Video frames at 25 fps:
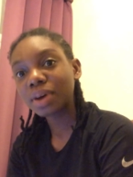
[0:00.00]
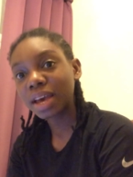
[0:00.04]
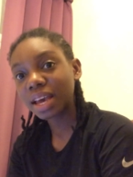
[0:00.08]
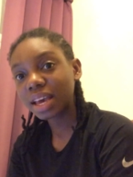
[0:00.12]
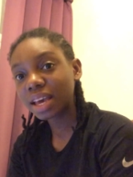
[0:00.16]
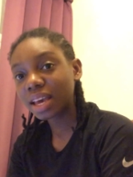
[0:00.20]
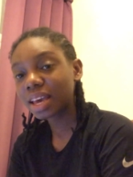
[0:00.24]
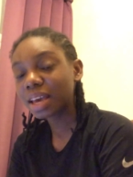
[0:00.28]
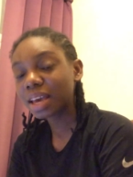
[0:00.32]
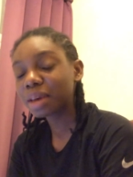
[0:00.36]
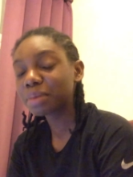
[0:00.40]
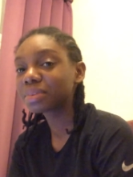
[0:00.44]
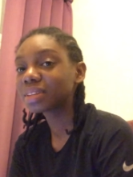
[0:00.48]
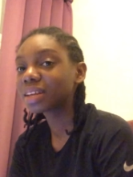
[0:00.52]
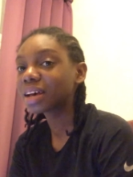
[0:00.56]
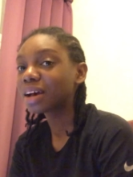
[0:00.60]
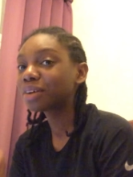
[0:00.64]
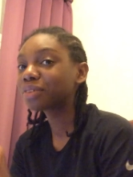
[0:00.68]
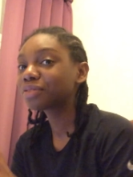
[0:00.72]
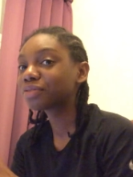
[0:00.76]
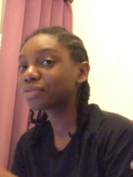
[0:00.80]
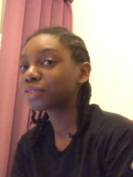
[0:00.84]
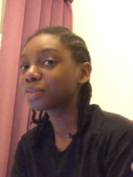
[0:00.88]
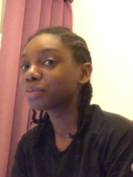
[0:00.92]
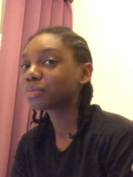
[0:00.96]
I came
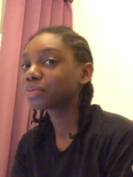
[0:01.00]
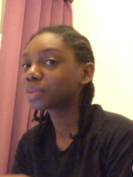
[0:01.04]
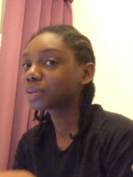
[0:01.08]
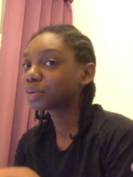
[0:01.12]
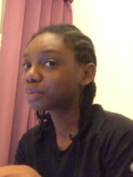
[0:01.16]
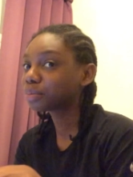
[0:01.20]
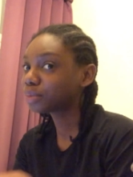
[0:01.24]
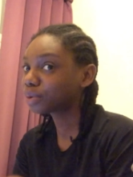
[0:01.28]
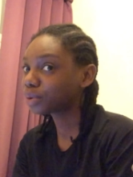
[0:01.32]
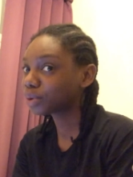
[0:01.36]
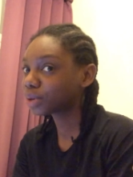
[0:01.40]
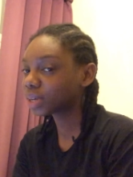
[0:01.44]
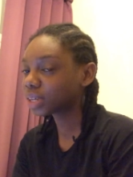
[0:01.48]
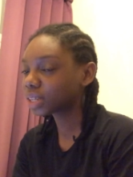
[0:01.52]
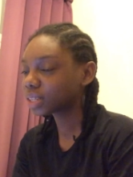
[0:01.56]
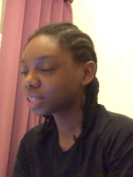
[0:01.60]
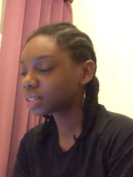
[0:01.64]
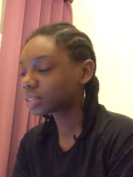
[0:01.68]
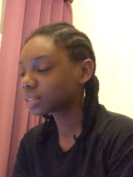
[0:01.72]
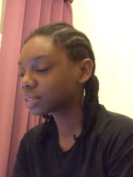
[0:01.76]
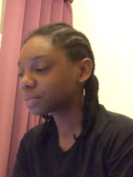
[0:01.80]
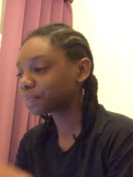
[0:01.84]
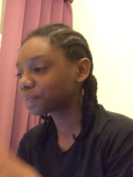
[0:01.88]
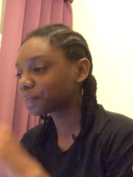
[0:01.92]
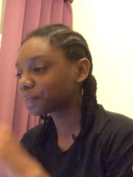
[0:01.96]
down from the
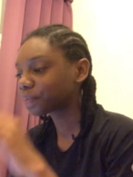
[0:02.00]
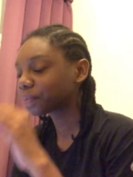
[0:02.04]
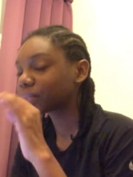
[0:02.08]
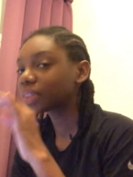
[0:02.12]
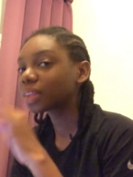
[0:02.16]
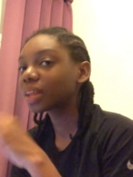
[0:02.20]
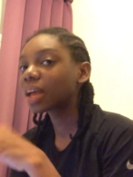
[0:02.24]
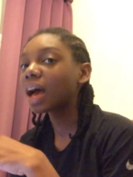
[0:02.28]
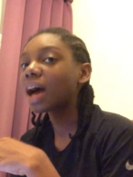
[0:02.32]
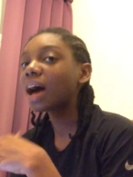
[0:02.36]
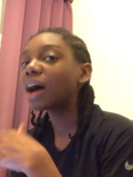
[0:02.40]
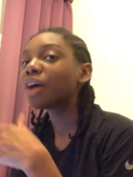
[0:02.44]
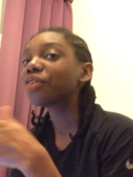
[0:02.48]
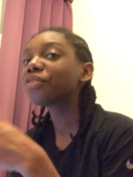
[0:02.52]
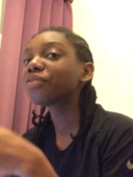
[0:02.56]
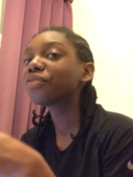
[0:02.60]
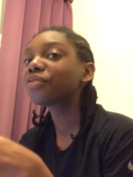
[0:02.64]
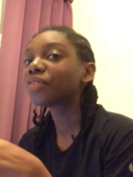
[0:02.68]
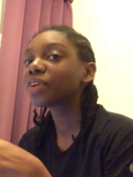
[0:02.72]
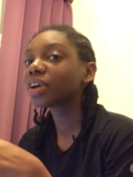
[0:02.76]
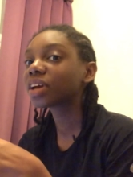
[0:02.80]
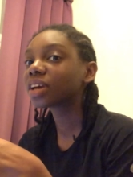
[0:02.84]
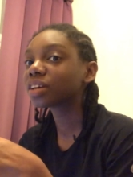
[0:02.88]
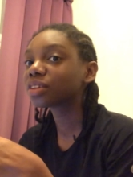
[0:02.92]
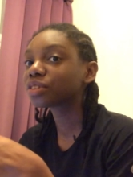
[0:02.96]
bus
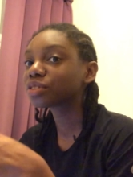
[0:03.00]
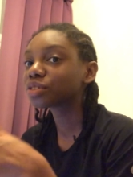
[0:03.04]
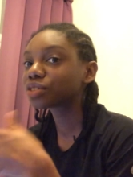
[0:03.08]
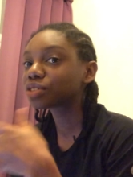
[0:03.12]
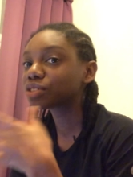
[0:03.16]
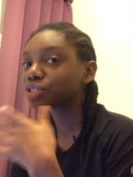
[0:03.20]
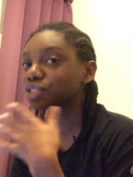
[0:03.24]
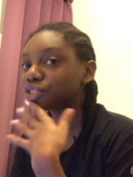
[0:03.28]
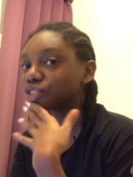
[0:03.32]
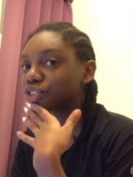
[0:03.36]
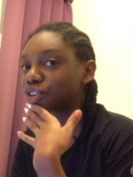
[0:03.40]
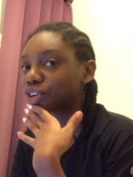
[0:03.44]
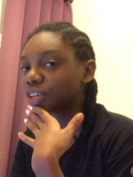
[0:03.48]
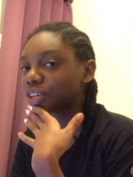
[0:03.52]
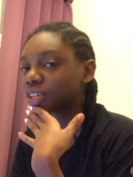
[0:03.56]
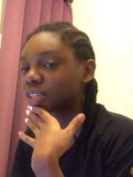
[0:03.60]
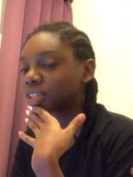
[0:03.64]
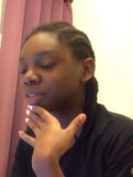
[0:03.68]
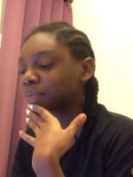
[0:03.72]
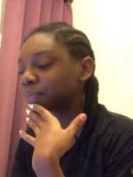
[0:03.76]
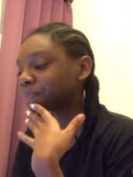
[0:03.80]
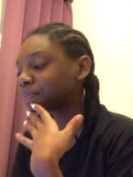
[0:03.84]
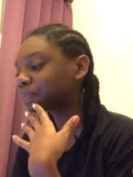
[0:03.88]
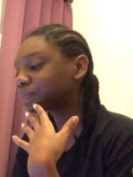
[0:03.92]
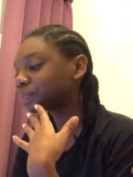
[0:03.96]
halfway into the journey,